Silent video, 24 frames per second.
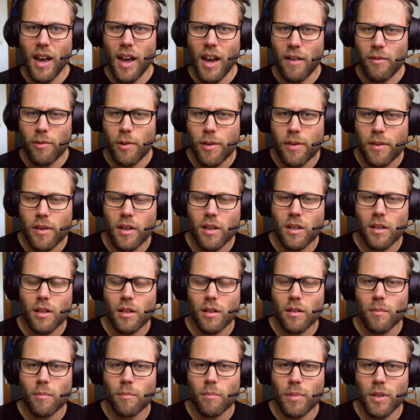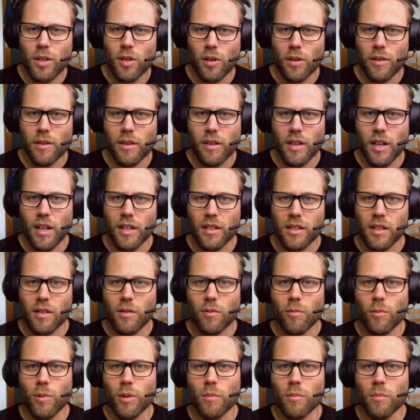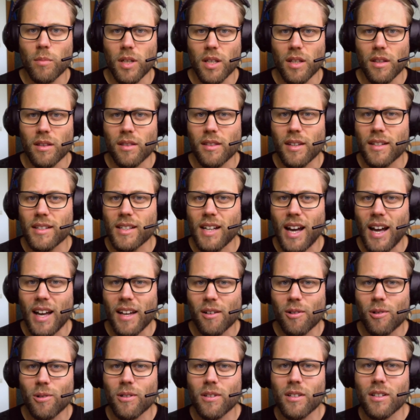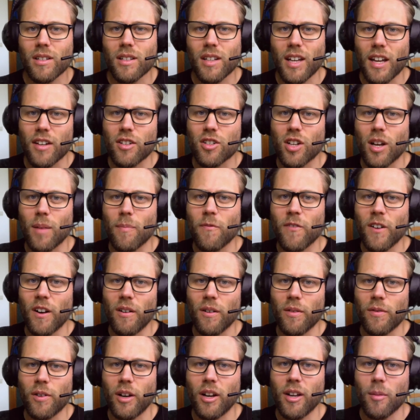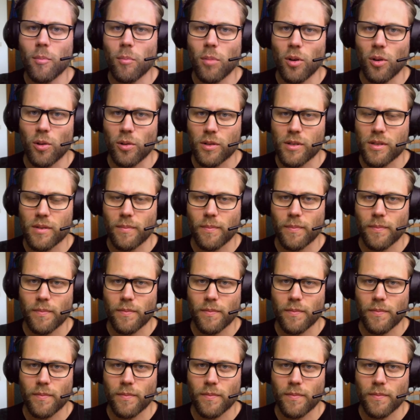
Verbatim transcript: Everything beyond that would mean that I couldn't catch up verifying blocks.